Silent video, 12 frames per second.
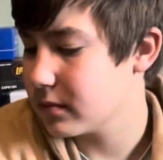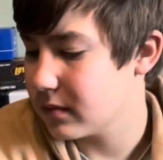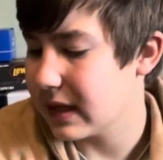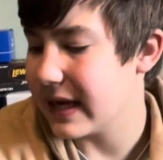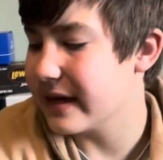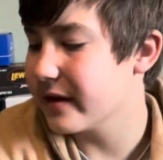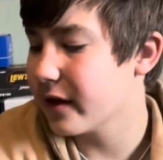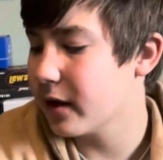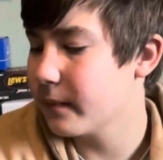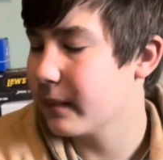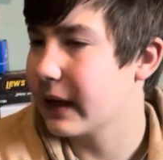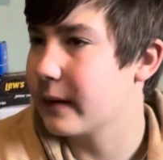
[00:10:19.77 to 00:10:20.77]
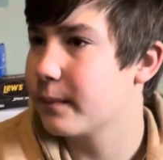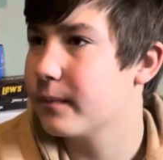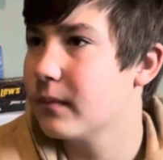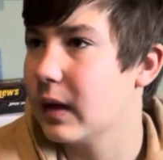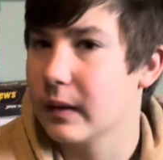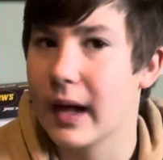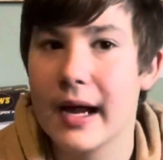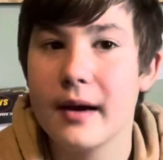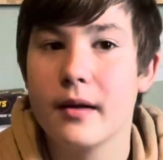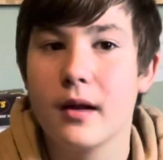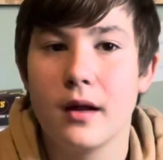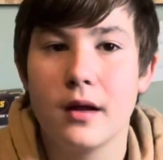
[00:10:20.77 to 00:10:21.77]
8 of them, like a lot.
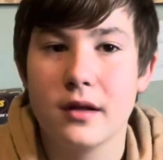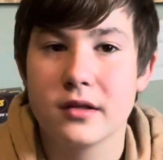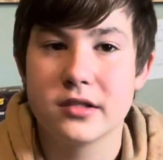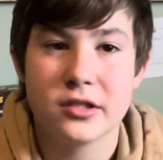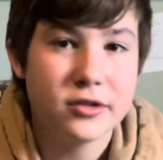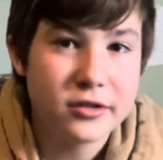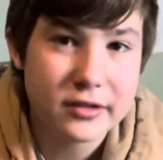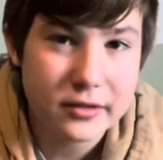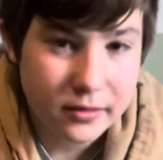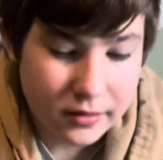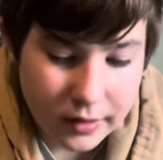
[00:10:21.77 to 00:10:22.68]
Soon